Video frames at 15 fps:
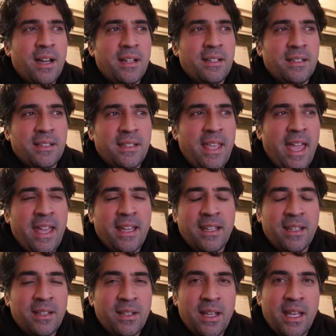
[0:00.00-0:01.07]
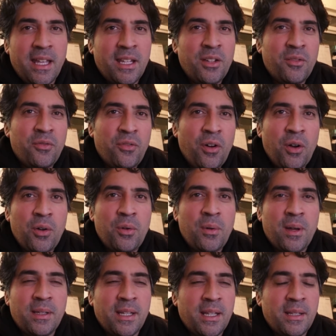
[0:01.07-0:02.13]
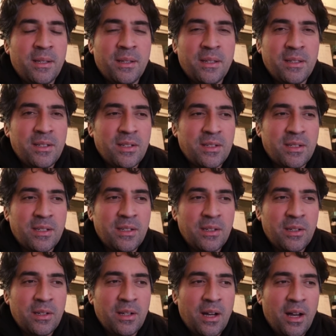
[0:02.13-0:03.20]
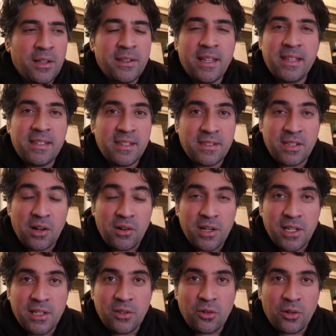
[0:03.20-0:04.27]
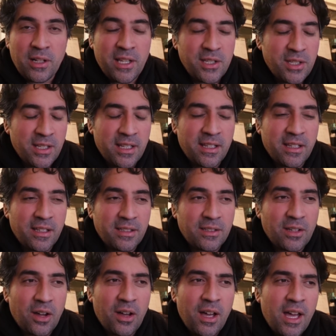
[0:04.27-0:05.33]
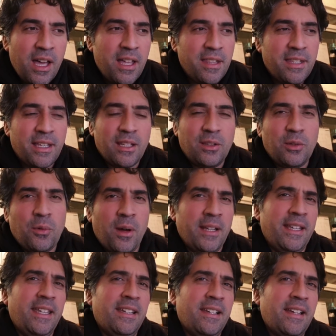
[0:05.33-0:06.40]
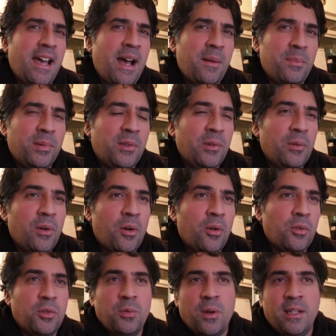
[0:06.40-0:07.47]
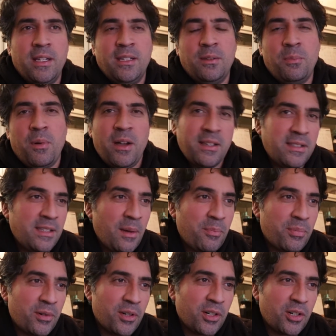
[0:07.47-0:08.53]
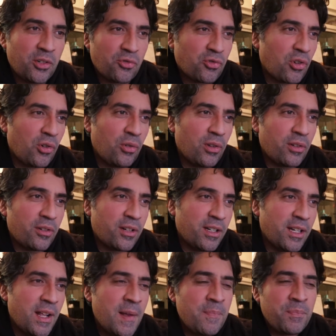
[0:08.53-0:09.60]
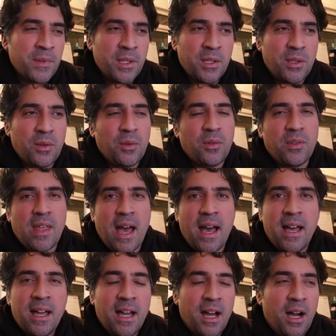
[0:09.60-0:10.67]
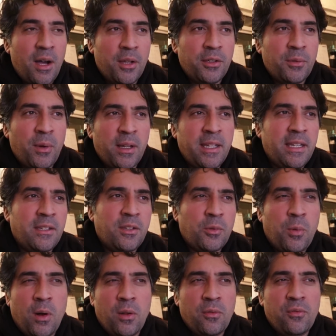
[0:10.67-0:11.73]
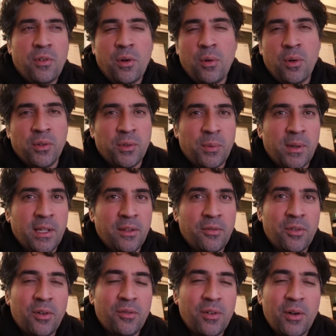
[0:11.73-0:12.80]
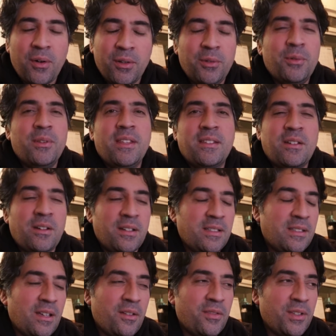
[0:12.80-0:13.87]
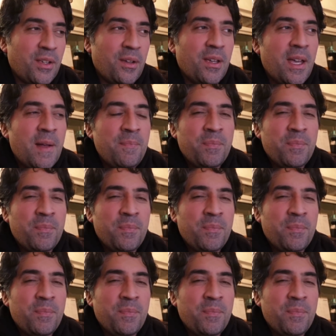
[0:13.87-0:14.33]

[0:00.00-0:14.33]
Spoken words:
and getting info and then just unnecessary knowledge, and then I start thinking, do I need an app? Do I need to buy a separate controller and use that? Do I need 12 volt or 24 volt and all this kind of stuff? So